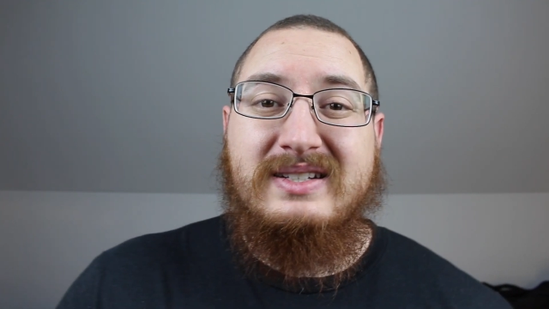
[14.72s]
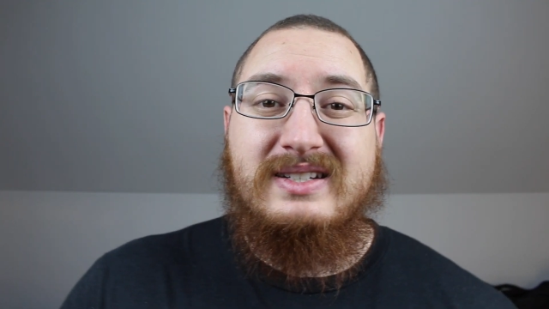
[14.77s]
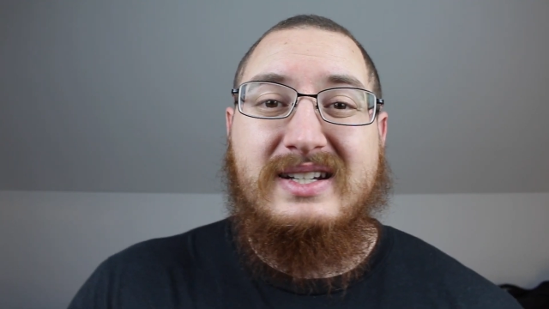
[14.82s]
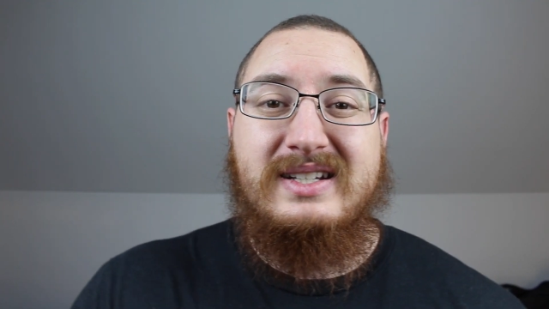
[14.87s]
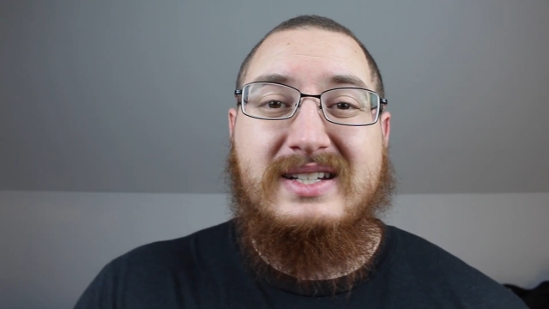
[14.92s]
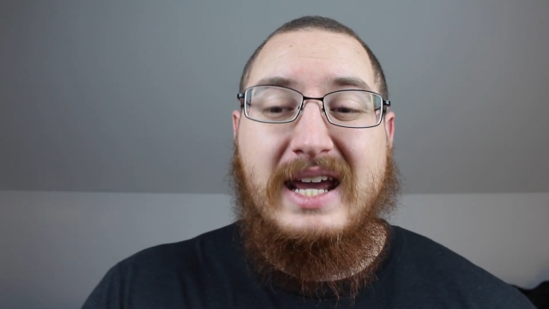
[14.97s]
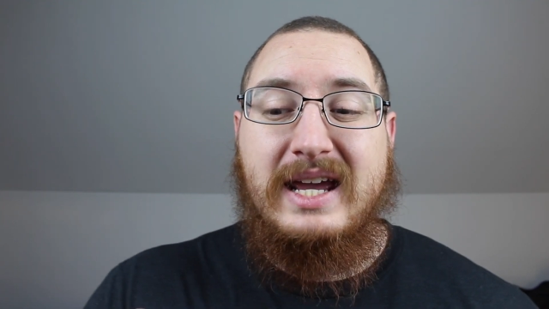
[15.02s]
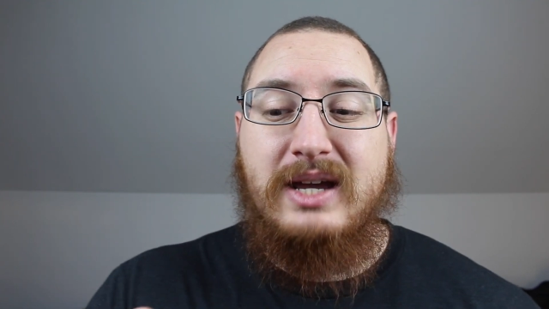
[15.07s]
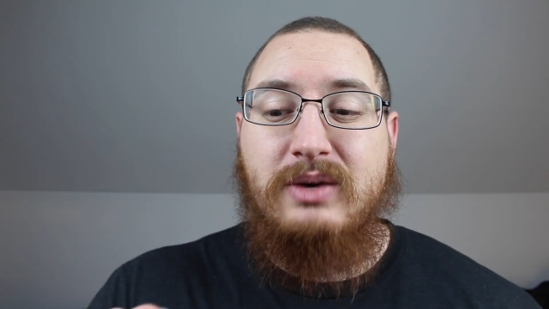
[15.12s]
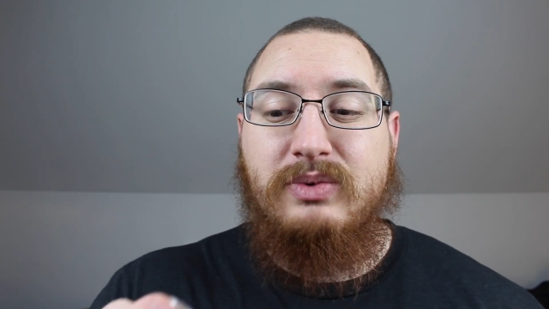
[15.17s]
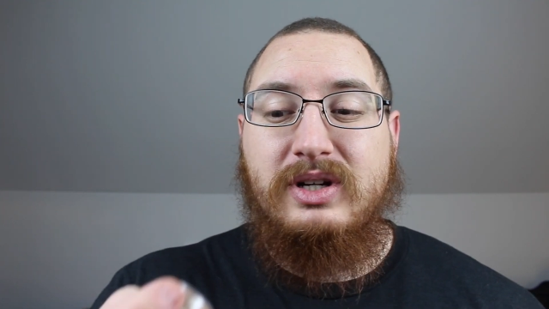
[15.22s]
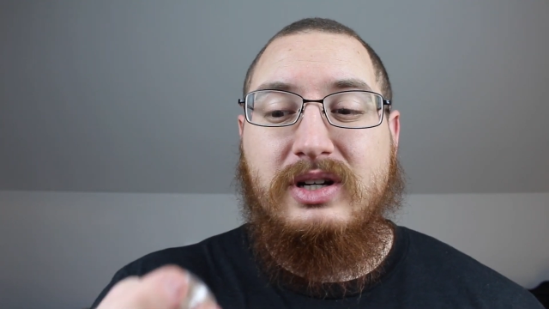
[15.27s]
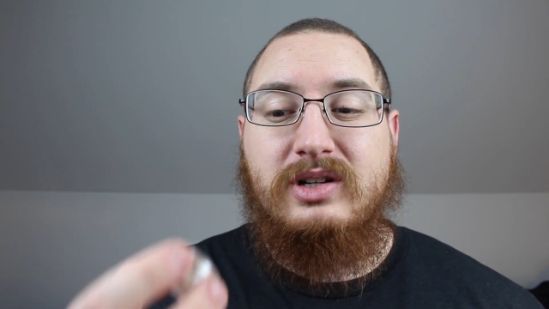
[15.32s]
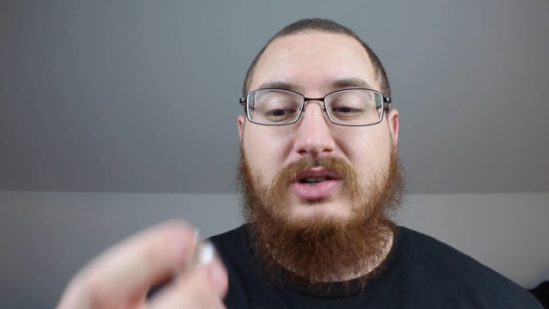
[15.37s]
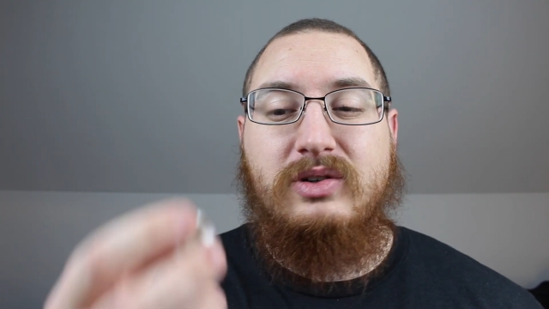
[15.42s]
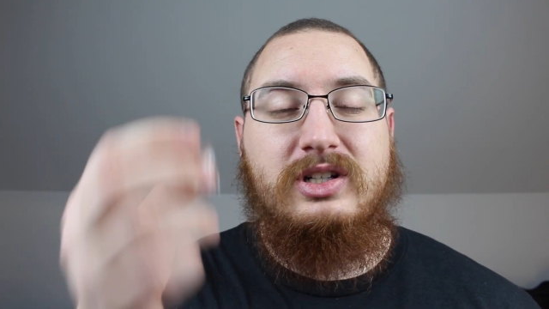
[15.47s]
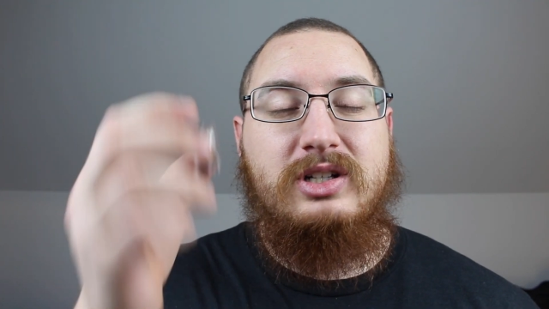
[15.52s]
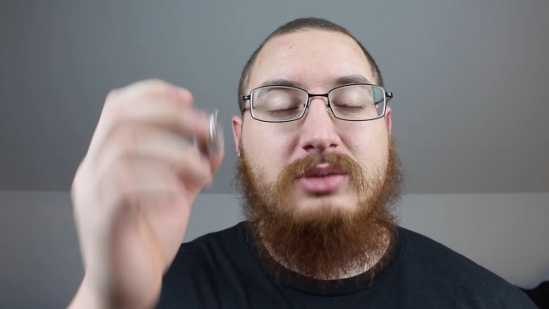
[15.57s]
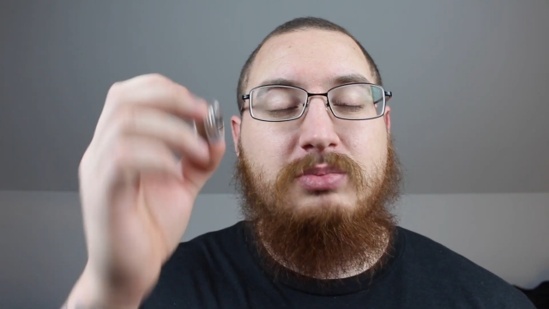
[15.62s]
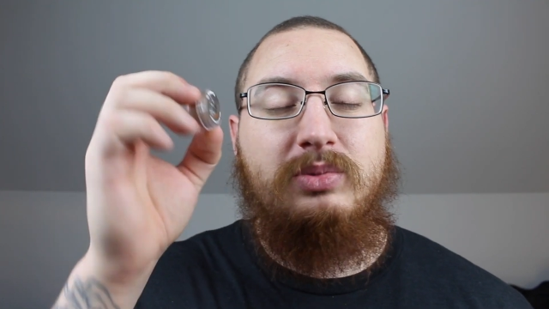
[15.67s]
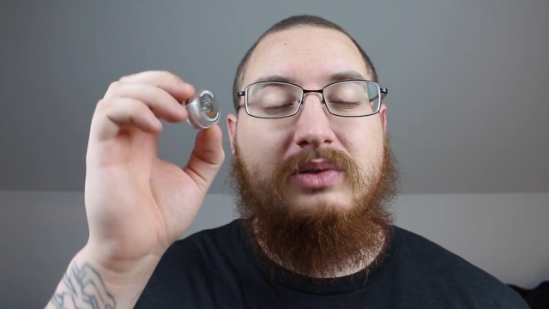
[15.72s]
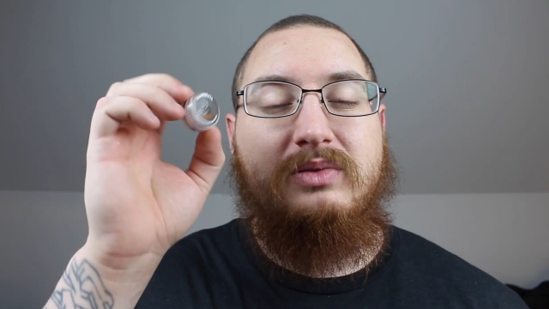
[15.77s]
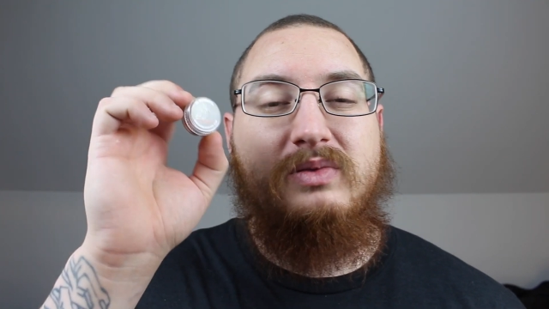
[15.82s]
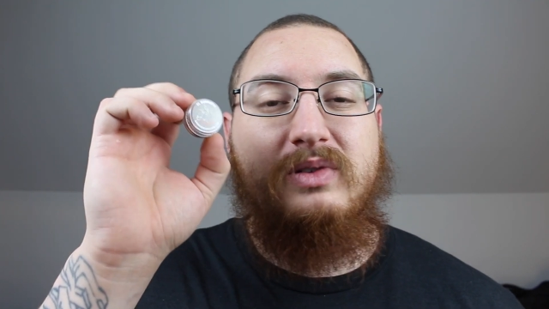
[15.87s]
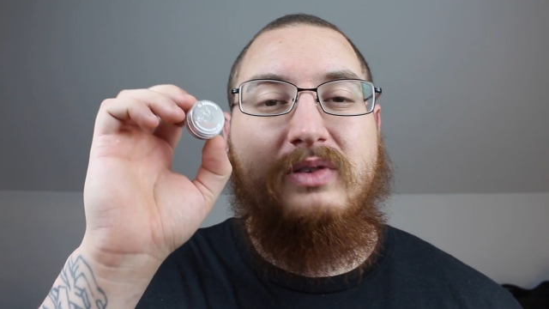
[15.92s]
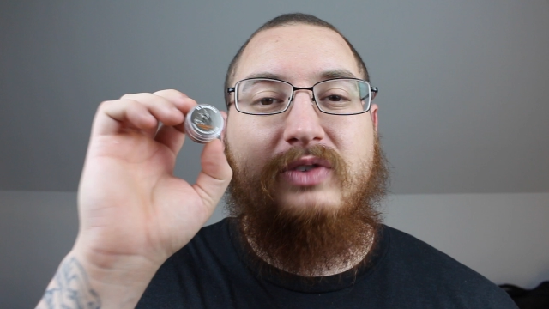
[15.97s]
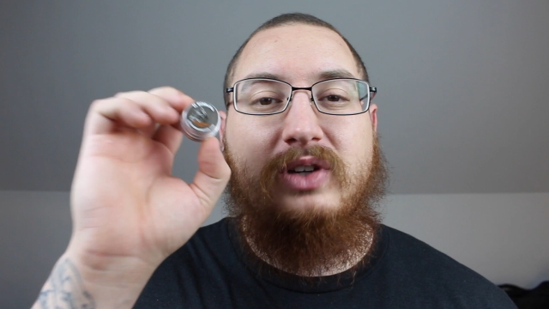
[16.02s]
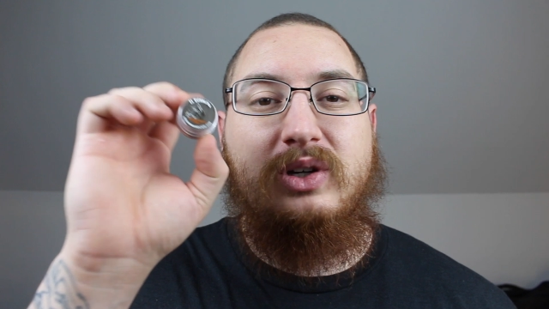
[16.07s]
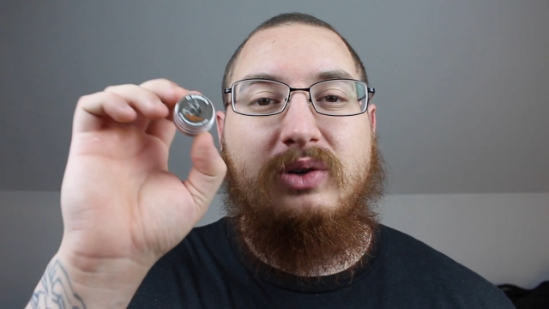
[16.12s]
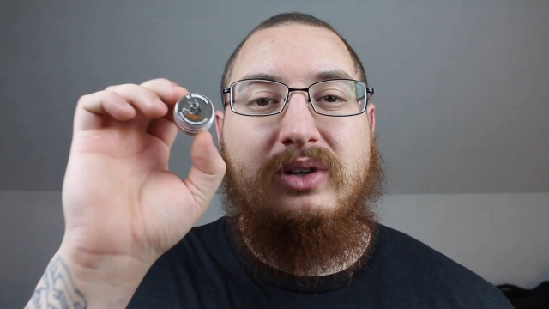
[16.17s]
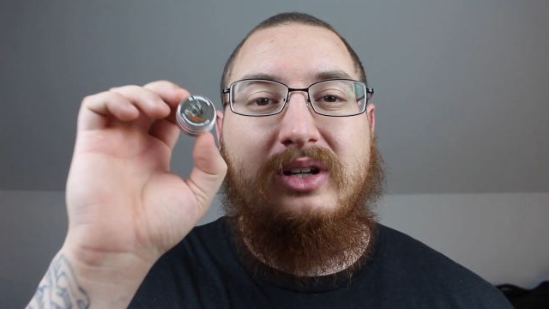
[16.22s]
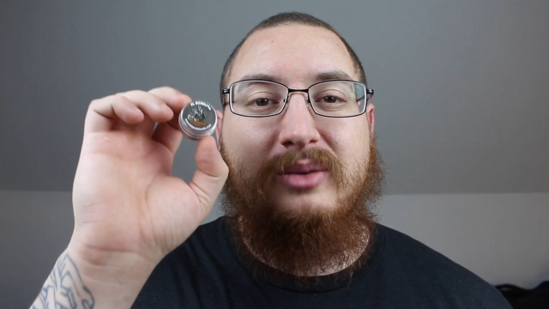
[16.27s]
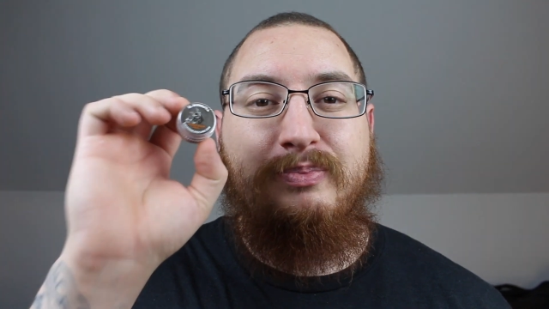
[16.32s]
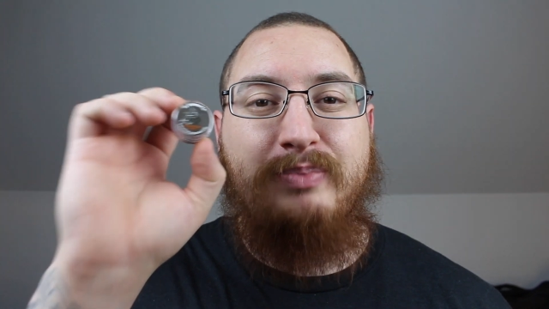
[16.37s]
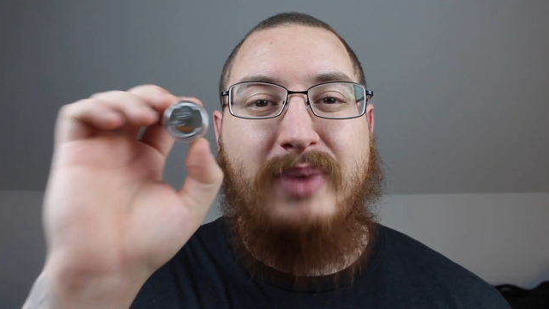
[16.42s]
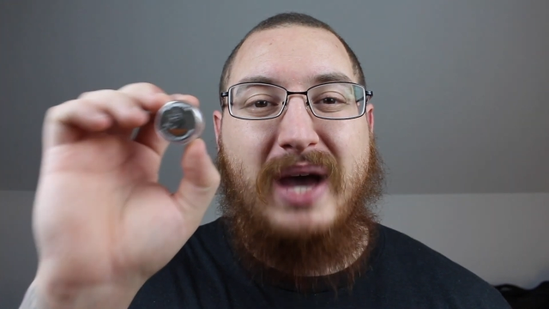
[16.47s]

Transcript: Today we are going to be reviewing